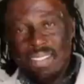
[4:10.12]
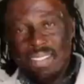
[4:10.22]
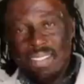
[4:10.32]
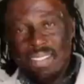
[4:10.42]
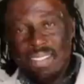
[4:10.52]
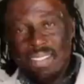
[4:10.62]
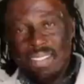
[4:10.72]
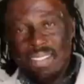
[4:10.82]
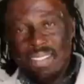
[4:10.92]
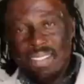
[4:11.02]

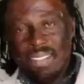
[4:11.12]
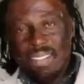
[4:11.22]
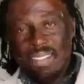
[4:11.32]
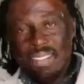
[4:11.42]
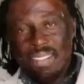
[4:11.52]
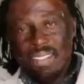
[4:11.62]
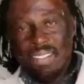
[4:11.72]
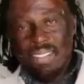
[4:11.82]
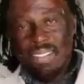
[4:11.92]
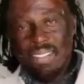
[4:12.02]

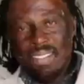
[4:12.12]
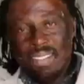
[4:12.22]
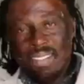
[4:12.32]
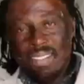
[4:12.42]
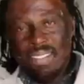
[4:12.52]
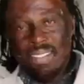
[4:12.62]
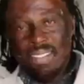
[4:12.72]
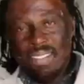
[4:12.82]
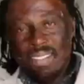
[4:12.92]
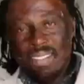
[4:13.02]

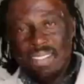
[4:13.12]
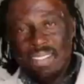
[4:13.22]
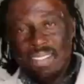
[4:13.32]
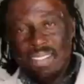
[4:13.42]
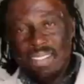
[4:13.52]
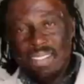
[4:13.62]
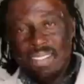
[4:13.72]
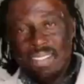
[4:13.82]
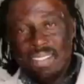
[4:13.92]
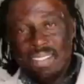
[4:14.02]

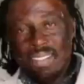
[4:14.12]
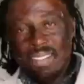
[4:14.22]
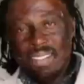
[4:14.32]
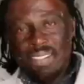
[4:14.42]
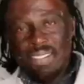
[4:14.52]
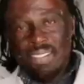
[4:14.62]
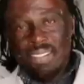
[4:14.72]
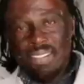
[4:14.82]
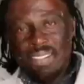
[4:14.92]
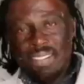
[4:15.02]

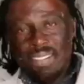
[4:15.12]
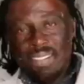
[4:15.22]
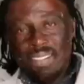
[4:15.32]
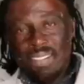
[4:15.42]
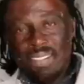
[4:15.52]
(not speaking)